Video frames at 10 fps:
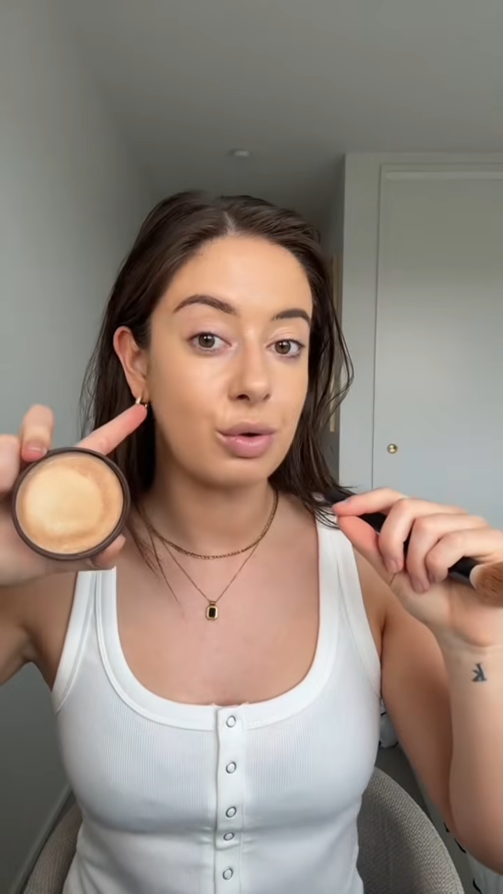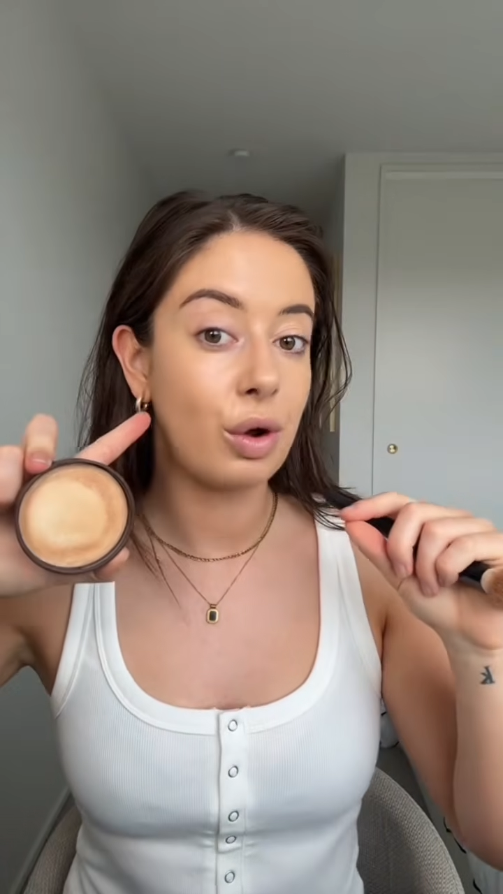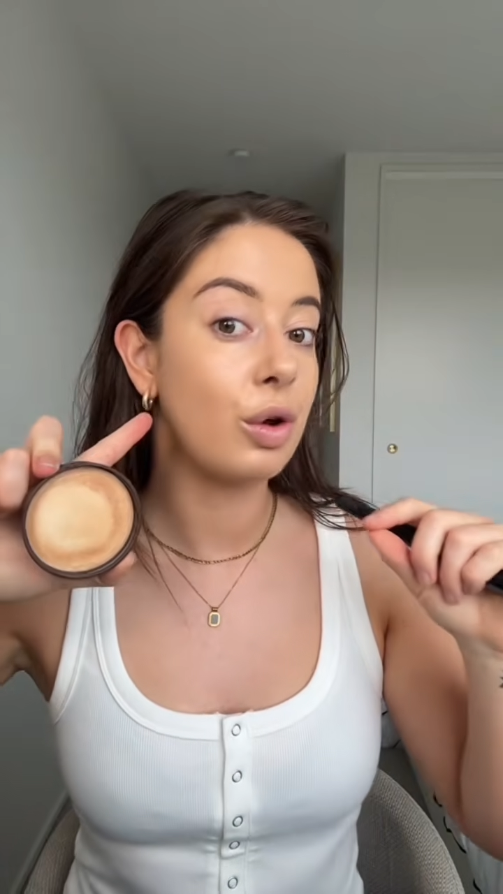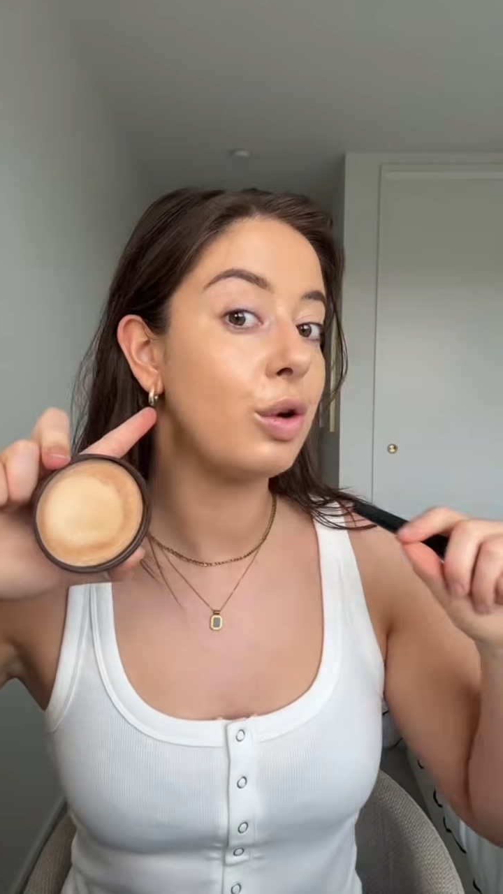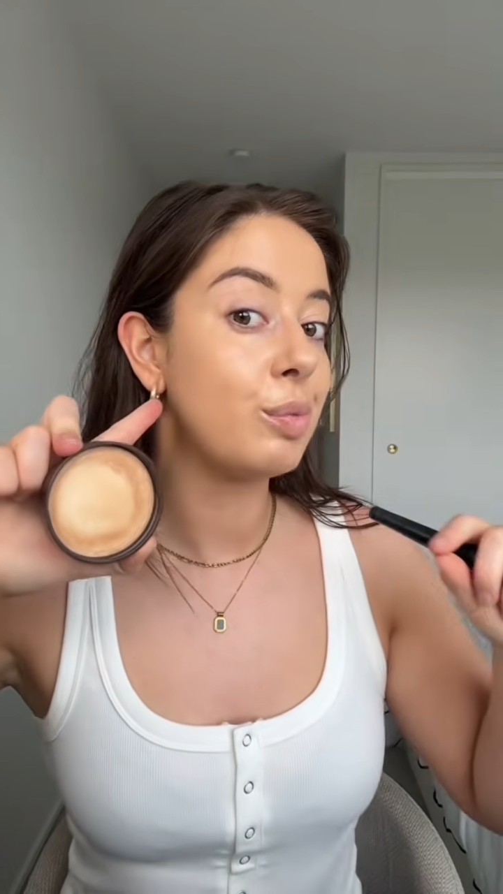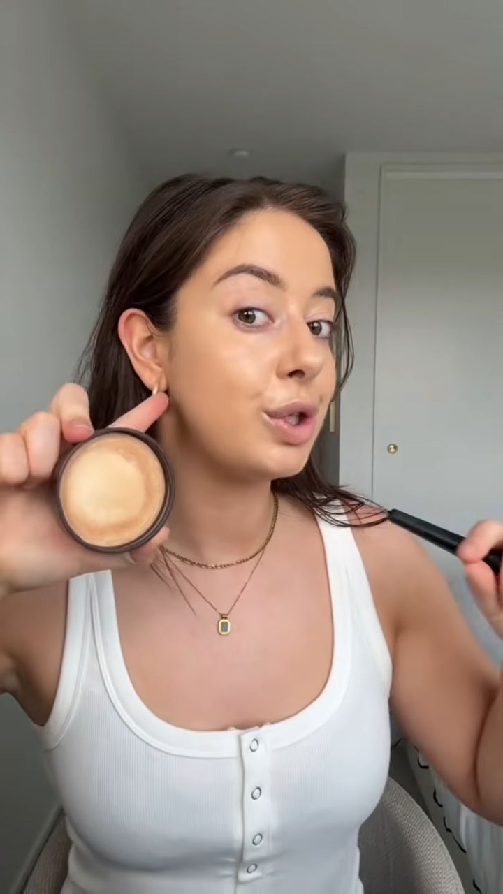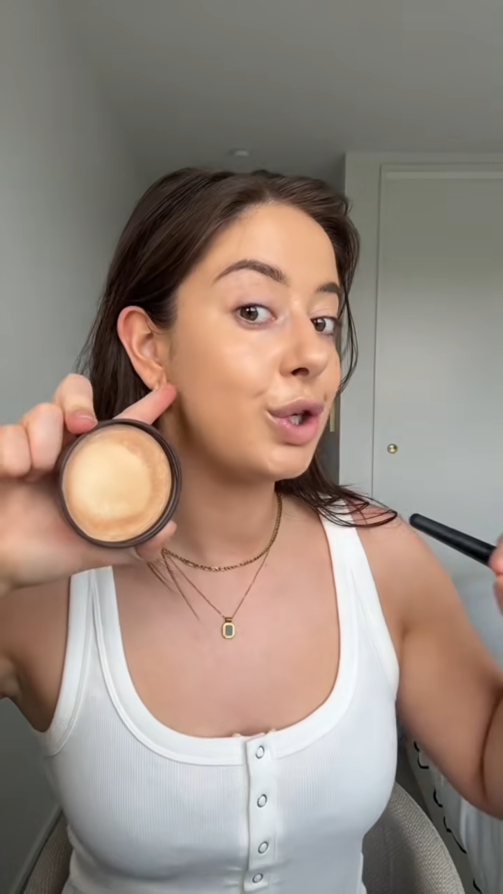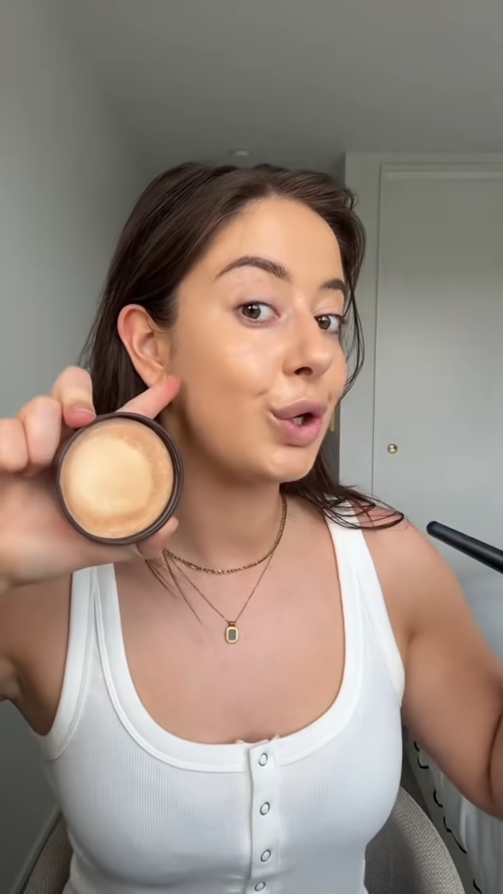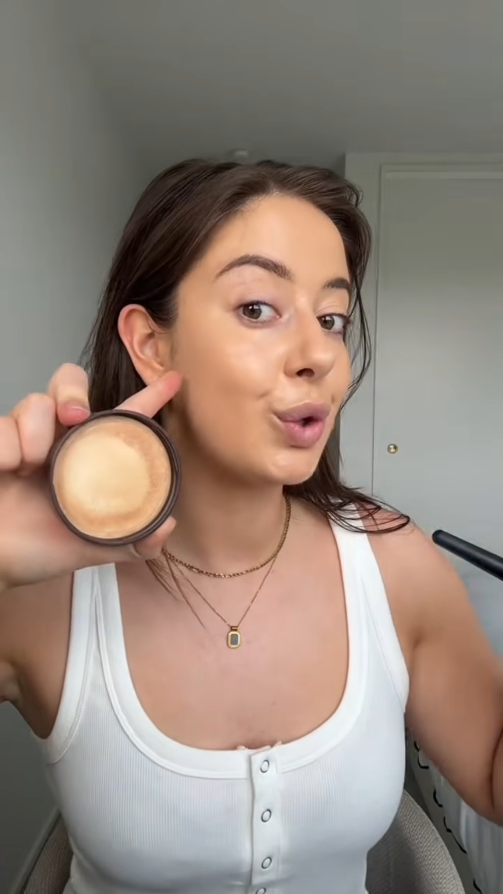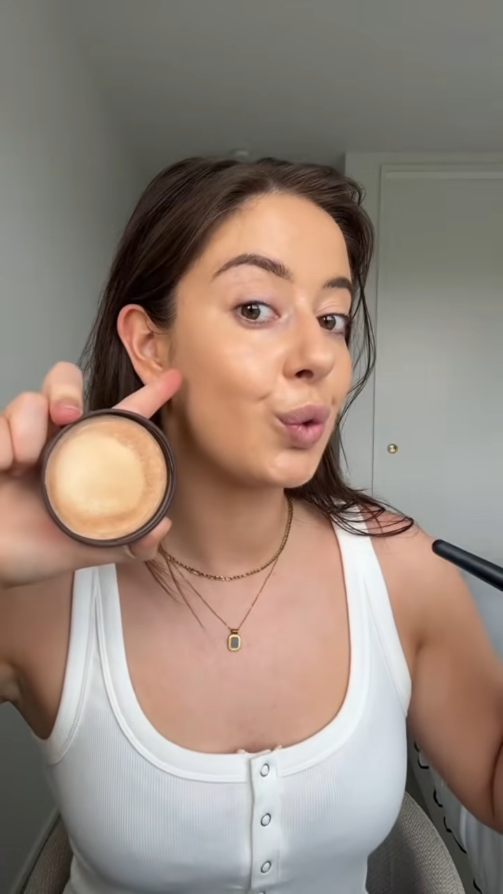hollow of my
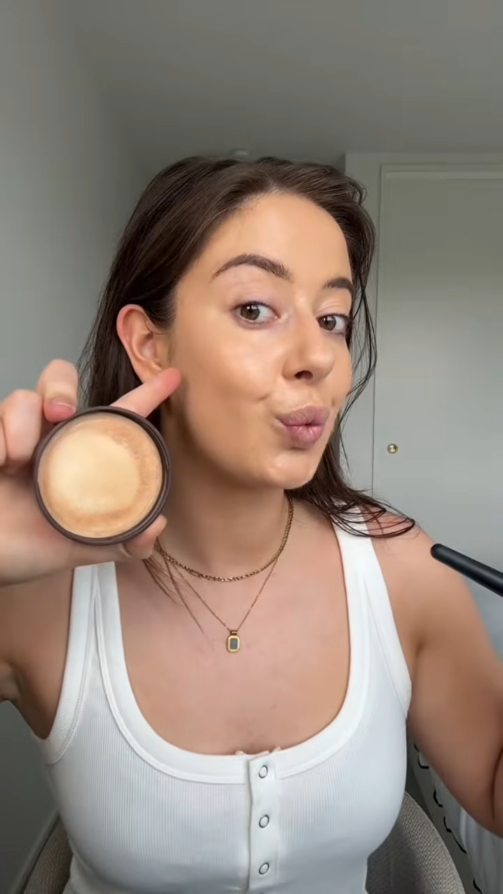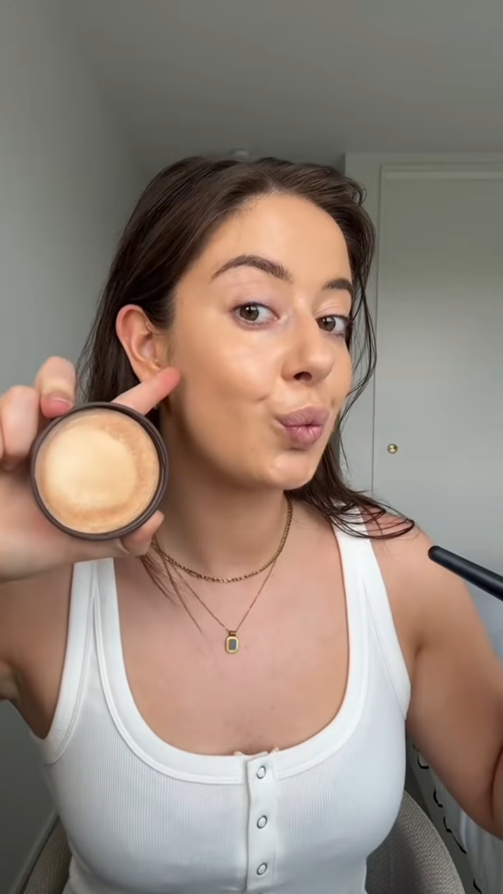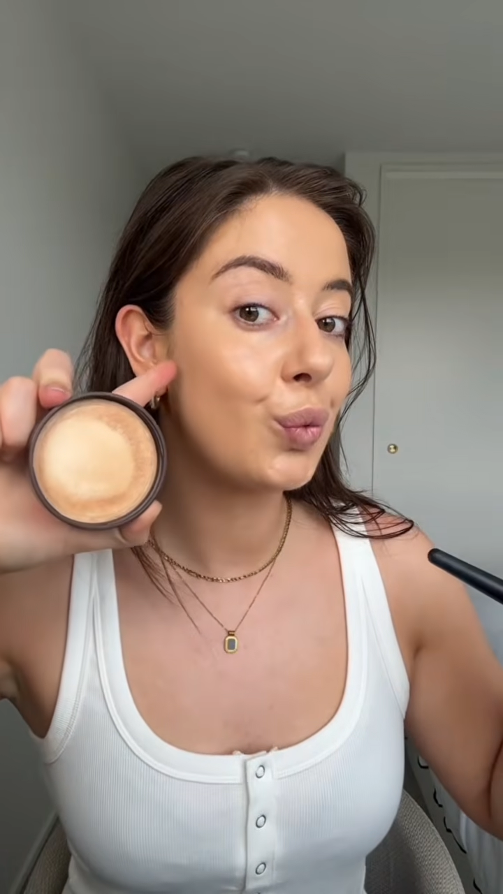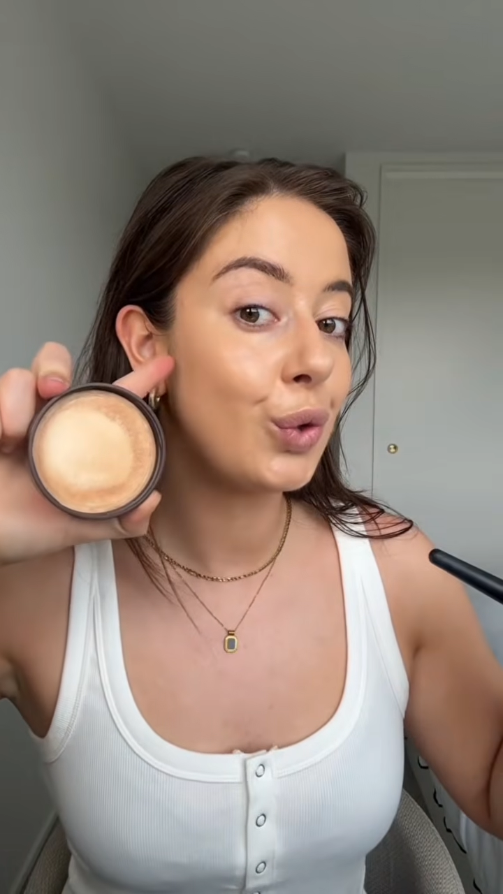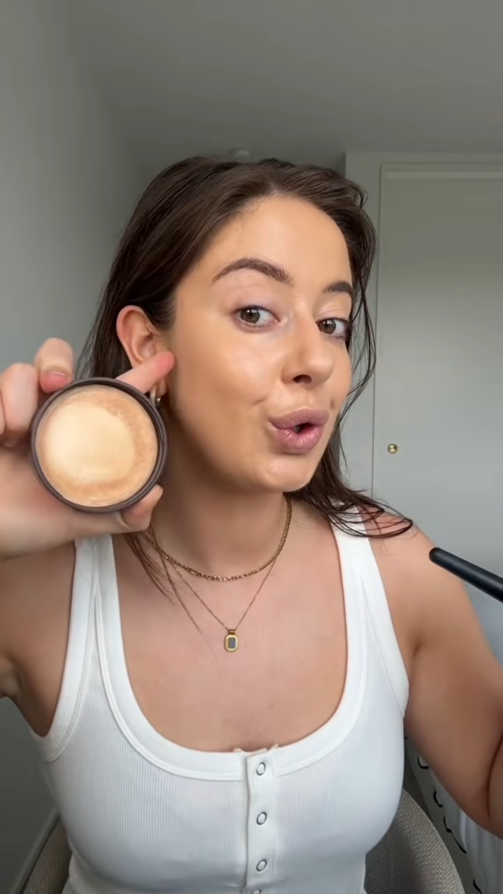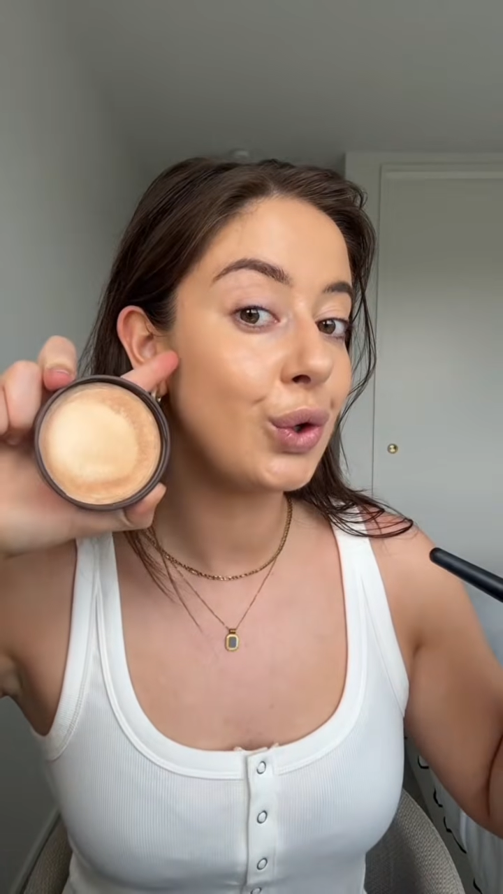cheek is. Mine